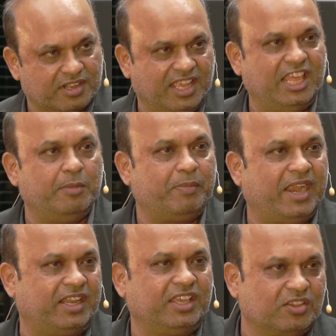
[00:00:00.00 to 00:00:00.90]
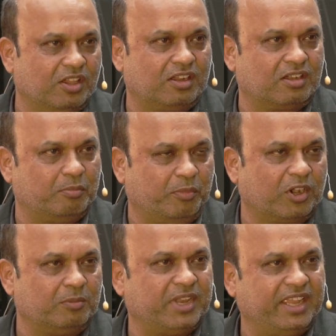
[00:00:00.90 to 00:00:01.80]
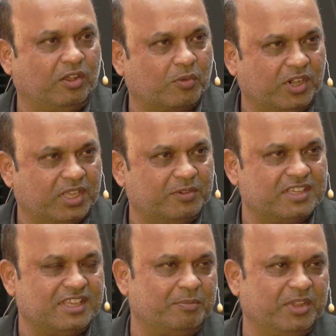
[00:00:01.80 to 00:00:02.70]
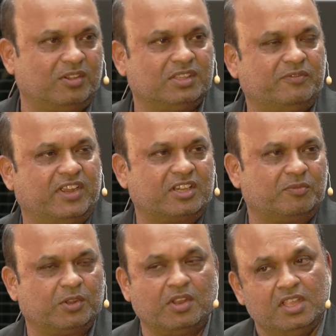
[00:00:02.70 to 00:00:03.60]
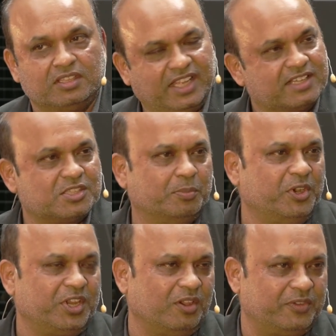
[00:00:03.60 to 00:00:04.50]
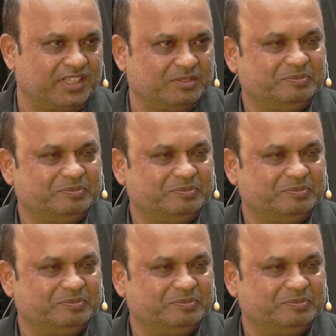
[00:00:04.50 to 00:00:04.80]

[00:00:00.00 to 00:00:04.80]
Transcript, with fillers: really impacting your bottom line or whatever is happening on the factory floor that's the beauty of it